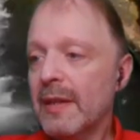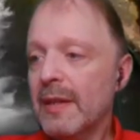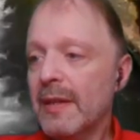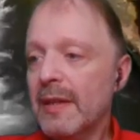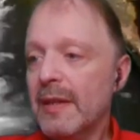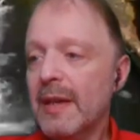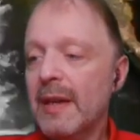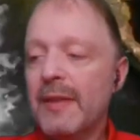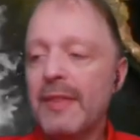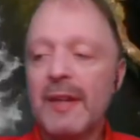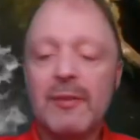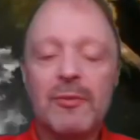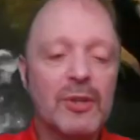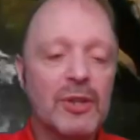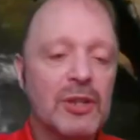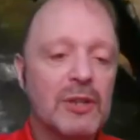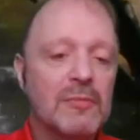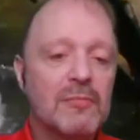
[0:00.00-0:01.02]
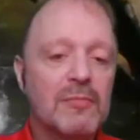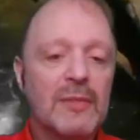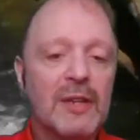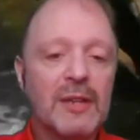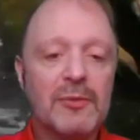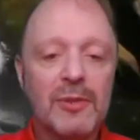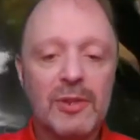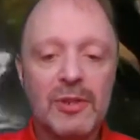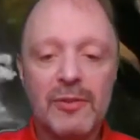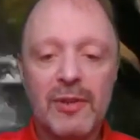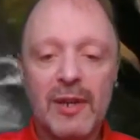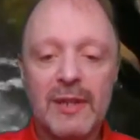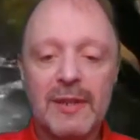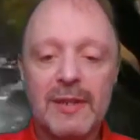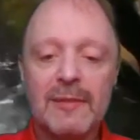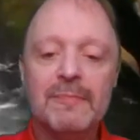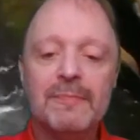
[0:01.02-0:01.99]
Yeah, I think we're good. I think we're good
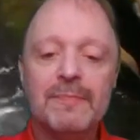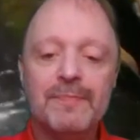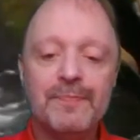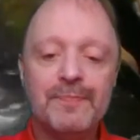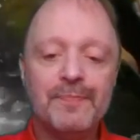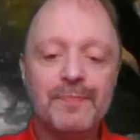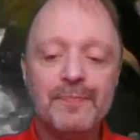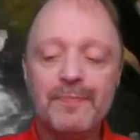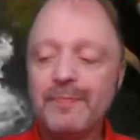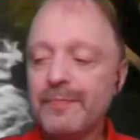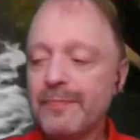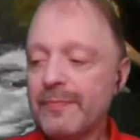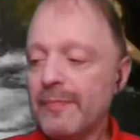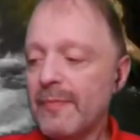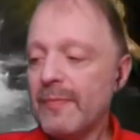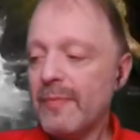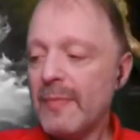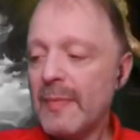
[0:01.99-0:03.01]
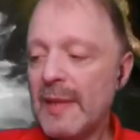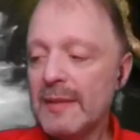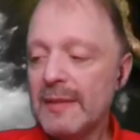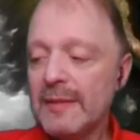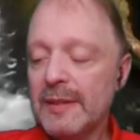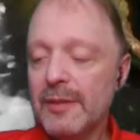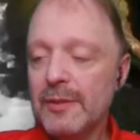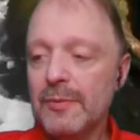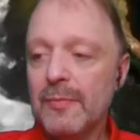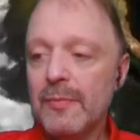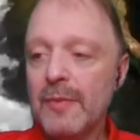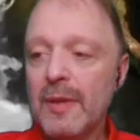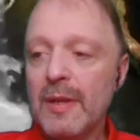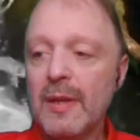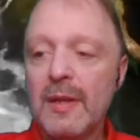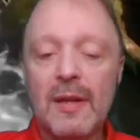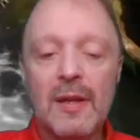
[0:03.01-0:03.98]
right there. So
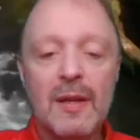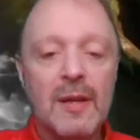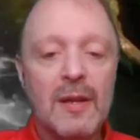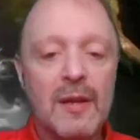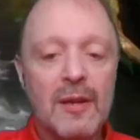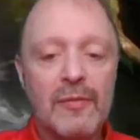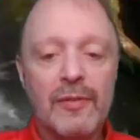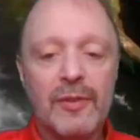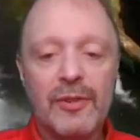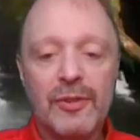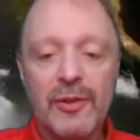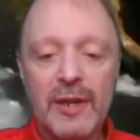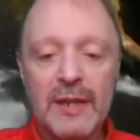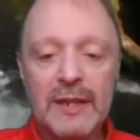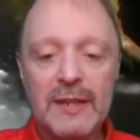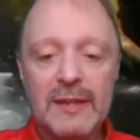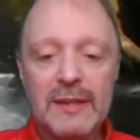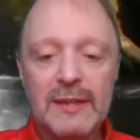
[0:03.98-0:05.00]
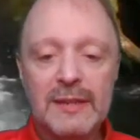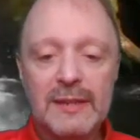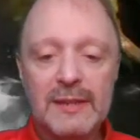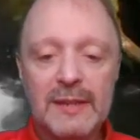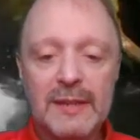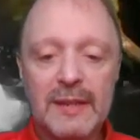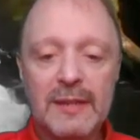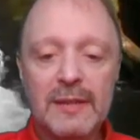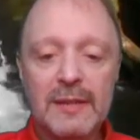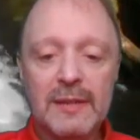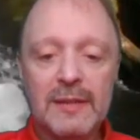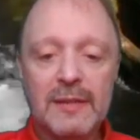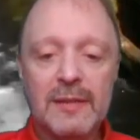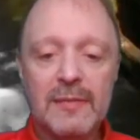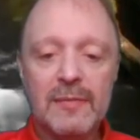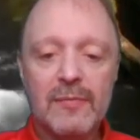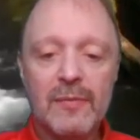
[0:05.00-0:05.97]
for gradient descent,
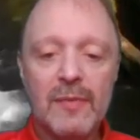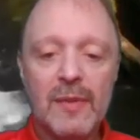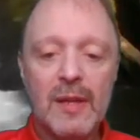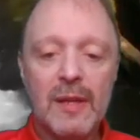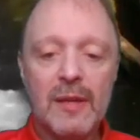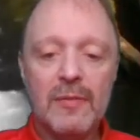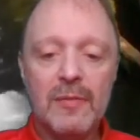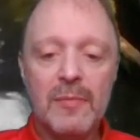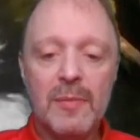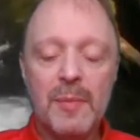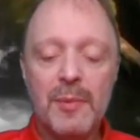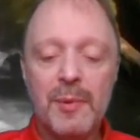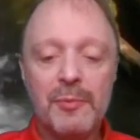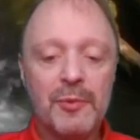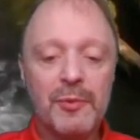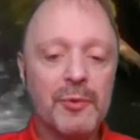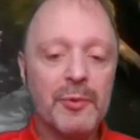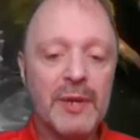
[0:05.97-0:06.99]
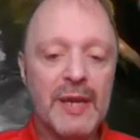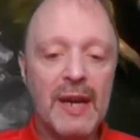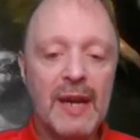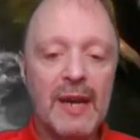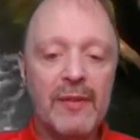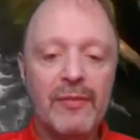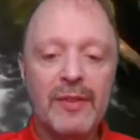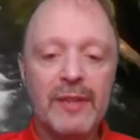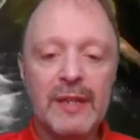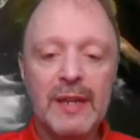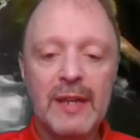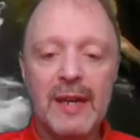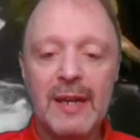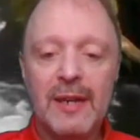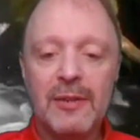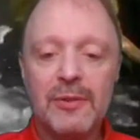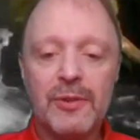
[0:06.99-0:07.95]
remember we have the
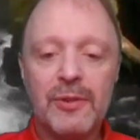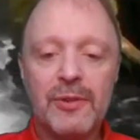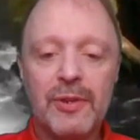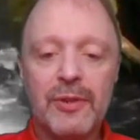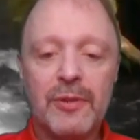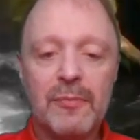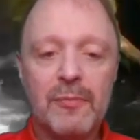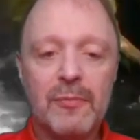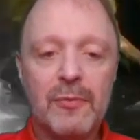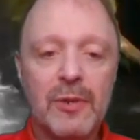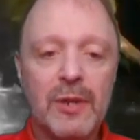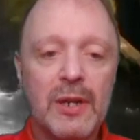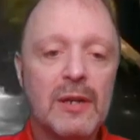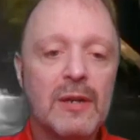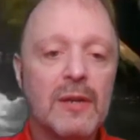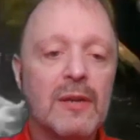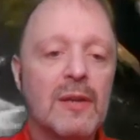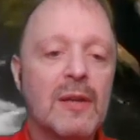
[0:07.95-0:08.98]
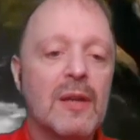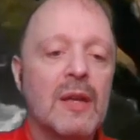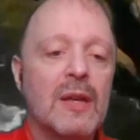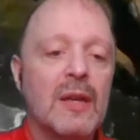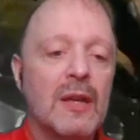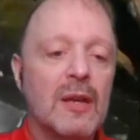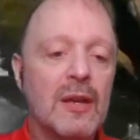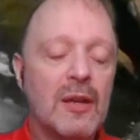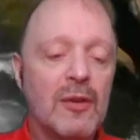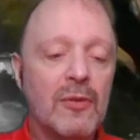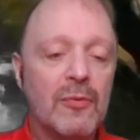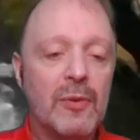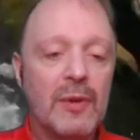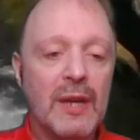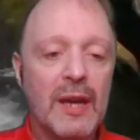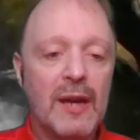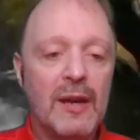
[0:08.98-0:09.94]
algorithm where
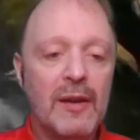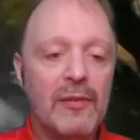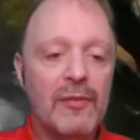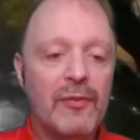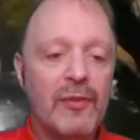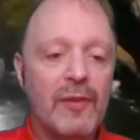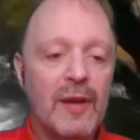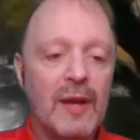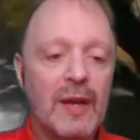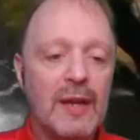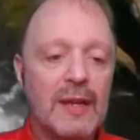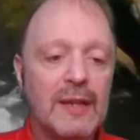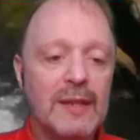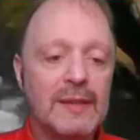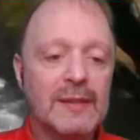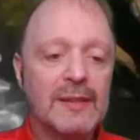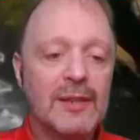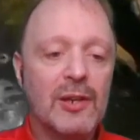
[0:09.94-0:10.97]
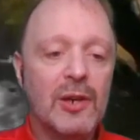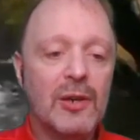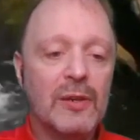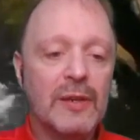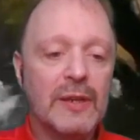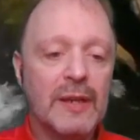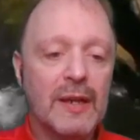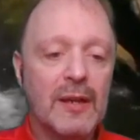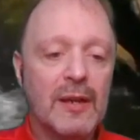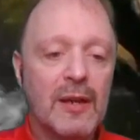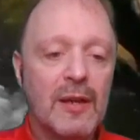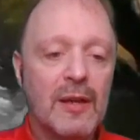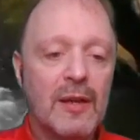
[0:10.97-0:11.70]
we have, it is calling